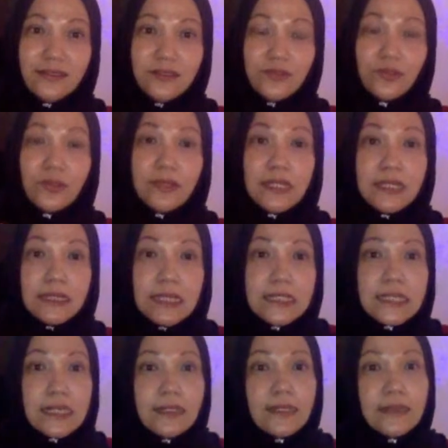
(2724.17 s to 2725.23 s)
So
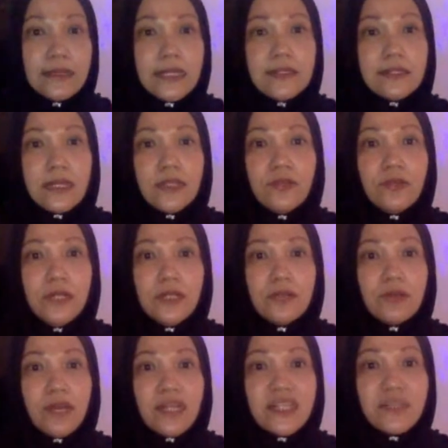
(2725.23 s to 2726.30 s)
these are the things that you need to
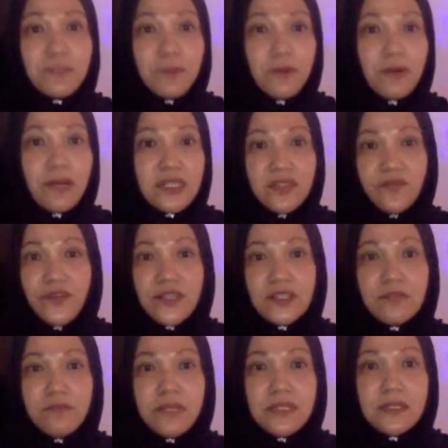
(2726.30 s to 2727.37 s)
explore as a
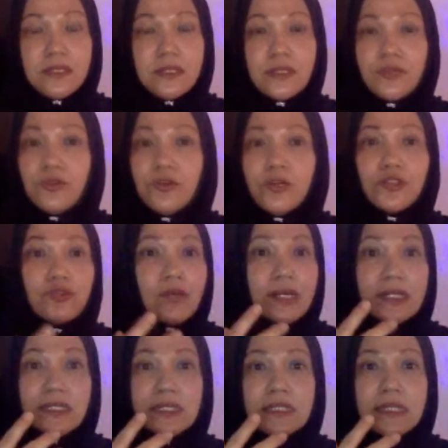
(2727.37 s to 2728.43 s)
fashion business. You have got to
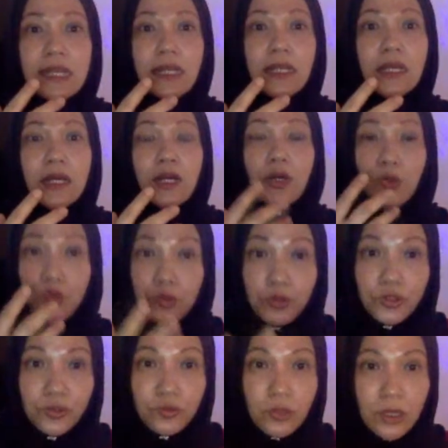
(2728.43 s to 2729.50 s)
understand who
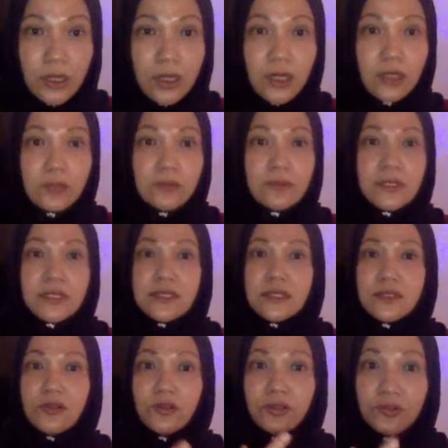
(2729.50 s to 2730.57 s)
you are, what's
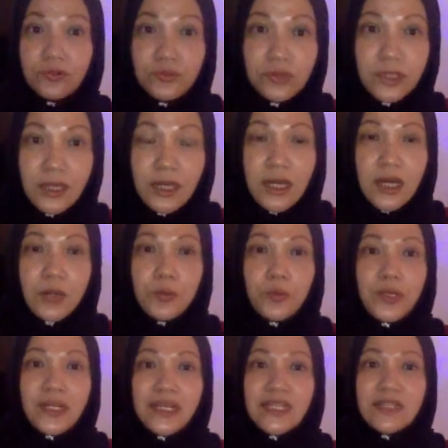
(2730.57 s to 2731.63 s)
your root,
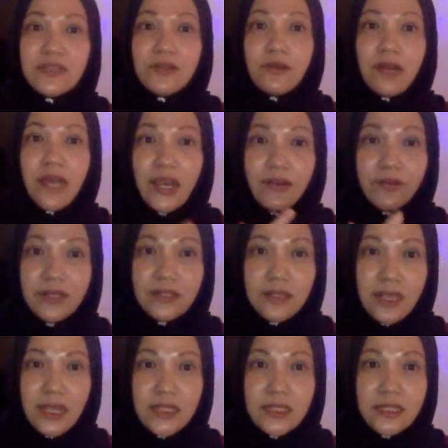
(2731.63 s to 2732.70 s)
what is your
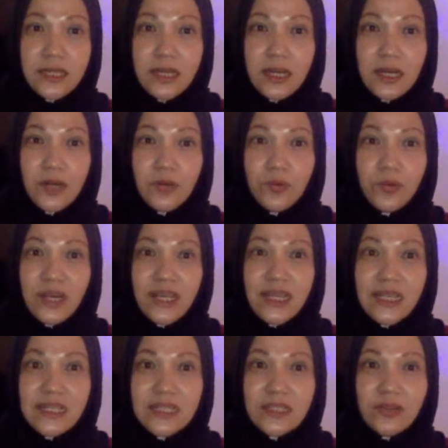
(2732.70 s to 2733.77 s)
heritage, what
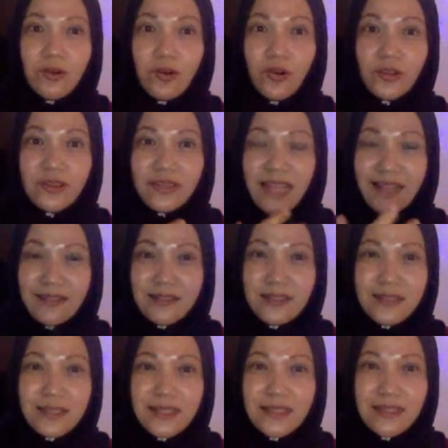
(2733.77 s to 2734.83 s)
is your
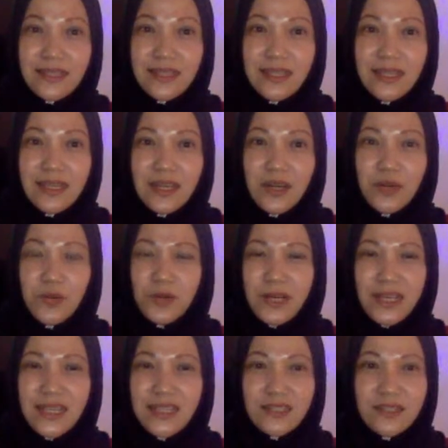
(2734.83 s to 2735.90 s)
authenticity,
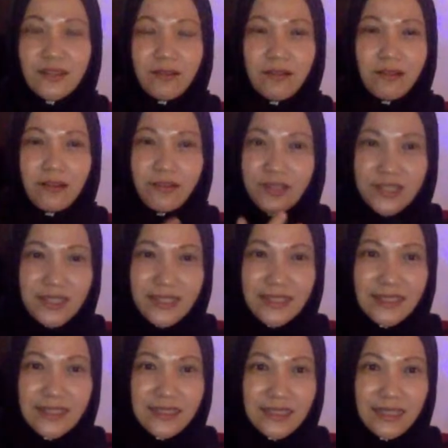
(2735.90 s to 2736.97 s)
what is your
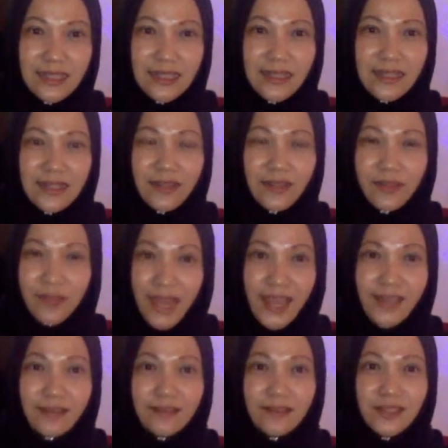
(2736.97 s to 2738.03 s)
originality.
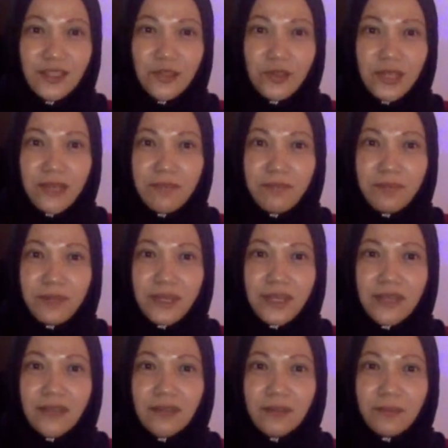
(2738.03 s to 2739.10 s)
Then you can
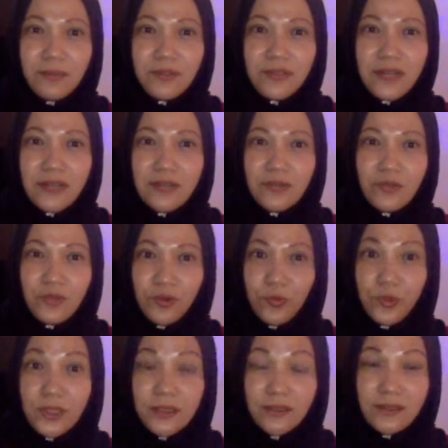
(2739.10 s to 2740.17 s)
bring your product to the
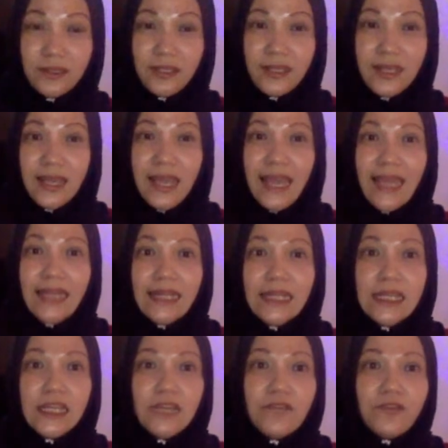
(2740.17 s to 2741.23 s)
world. And
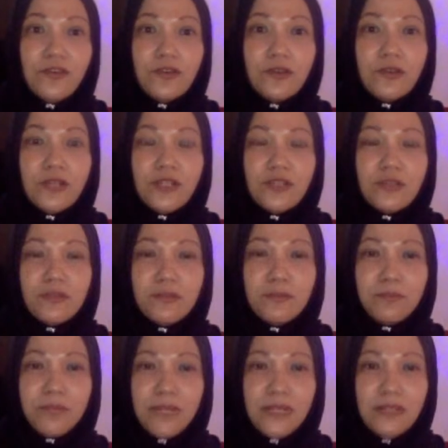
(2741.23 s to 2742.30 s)
if you're going to
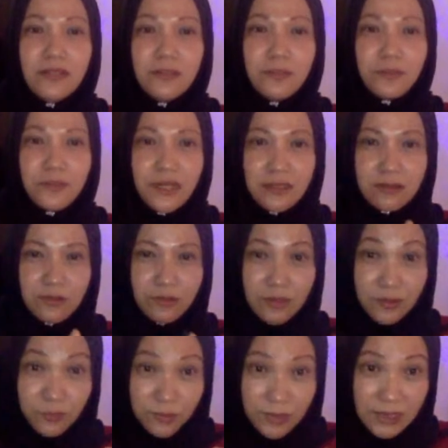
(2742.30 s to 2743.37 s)
bring your product to
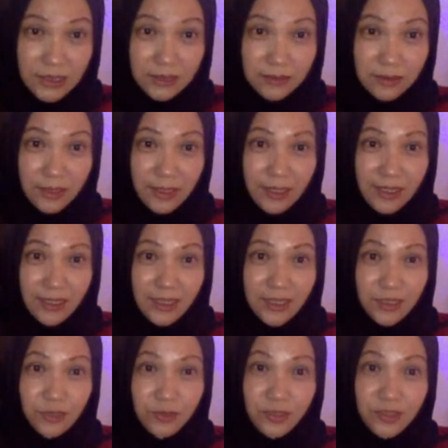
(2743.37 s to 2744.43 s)
the world,
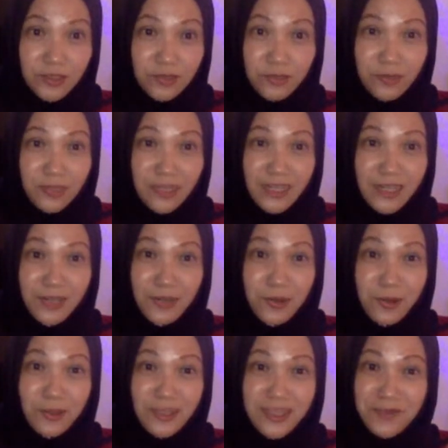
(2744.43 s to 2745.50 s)
you got to really
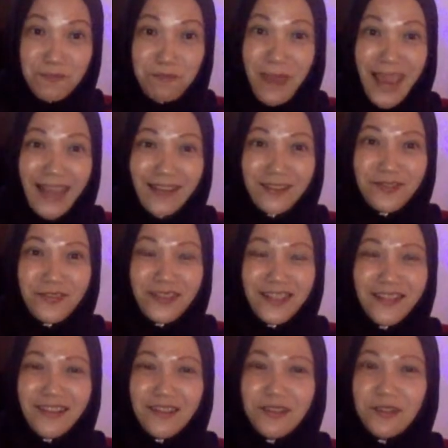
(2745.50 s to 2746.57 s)
know the spec of it.
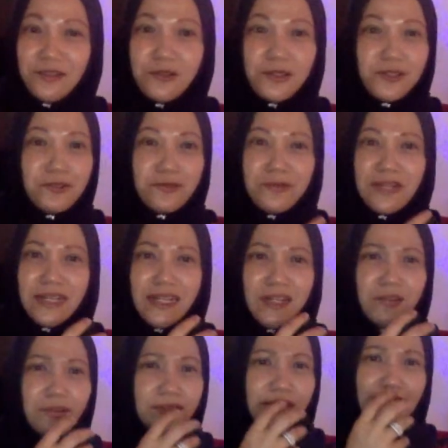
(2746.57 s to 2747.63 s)
You know, you got to really
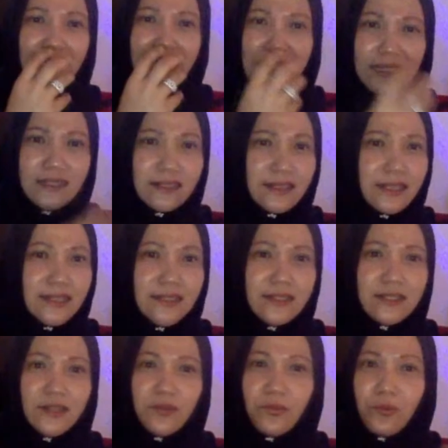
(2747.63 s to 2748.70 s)
know the
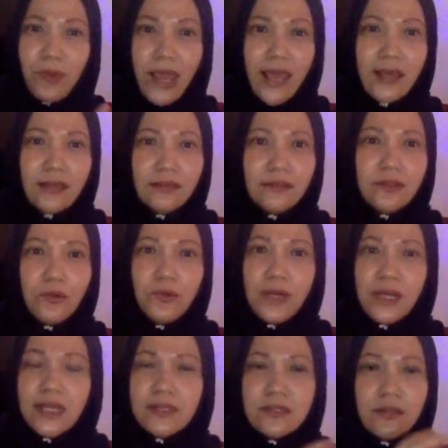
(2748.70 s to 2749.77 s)
ingredient well. You know,
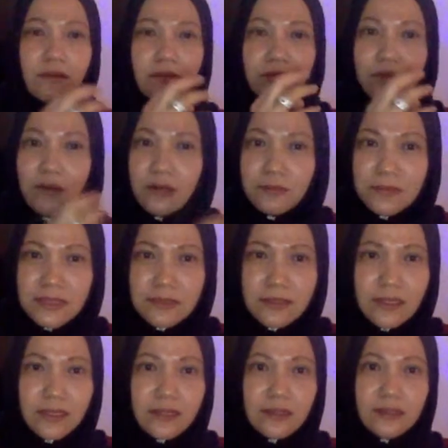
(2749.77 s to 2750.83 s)
what is your raw
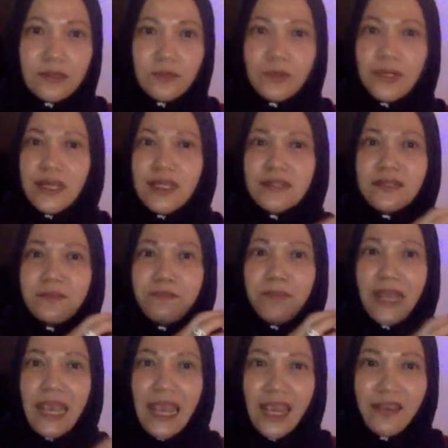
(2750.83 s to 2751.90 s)
material? What is the
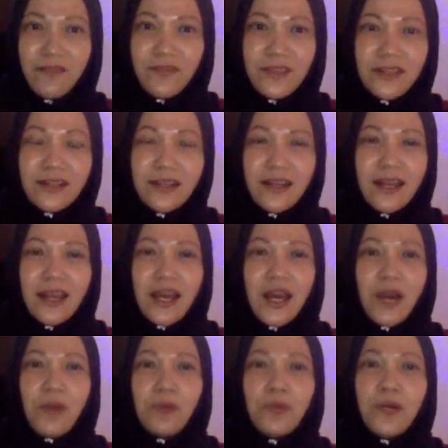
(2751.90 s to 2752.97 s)
behavior?
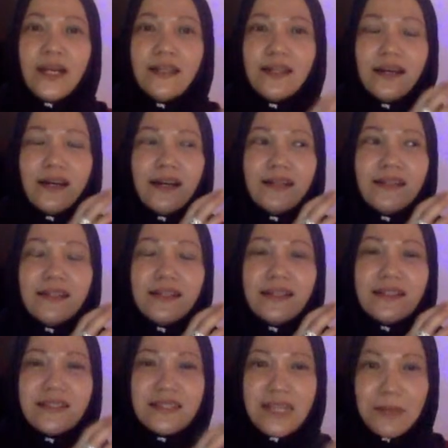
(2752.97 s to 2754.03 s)
What are the
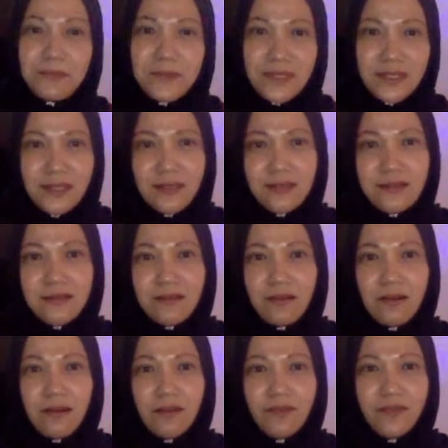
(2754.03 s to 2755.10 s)
acceptance
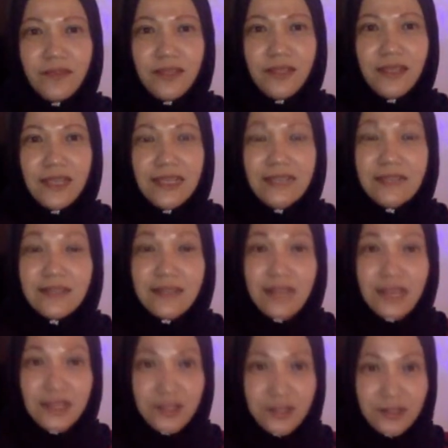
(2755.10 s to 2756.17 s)
of the
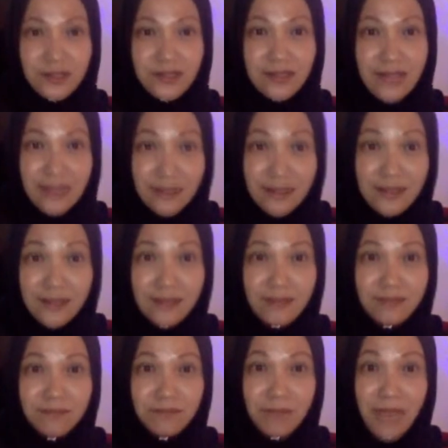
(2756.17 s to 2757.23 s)
international standard
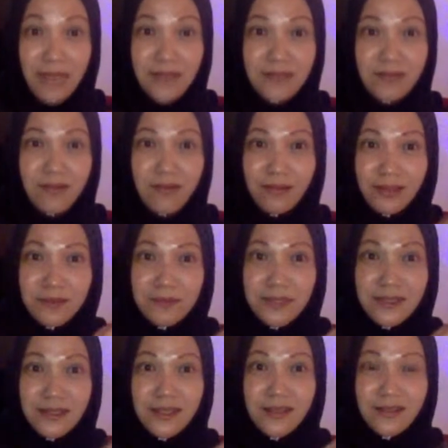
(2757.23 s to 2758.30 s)
based on the
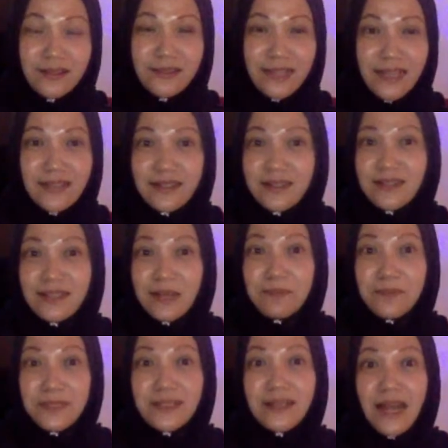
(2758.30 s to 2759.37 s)
material that is
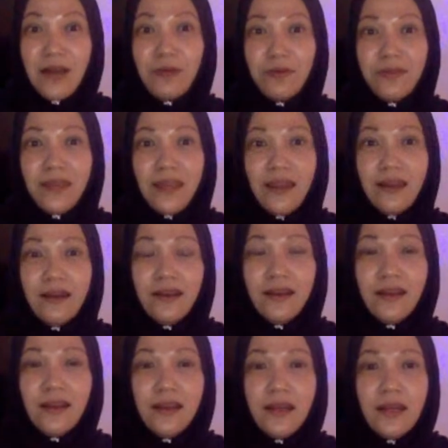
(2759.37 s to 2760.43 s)
accepted out there?
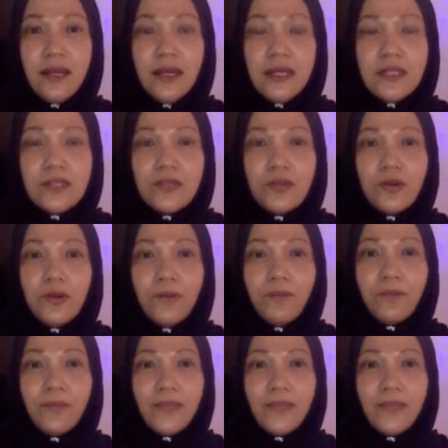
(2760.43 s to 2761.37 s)
So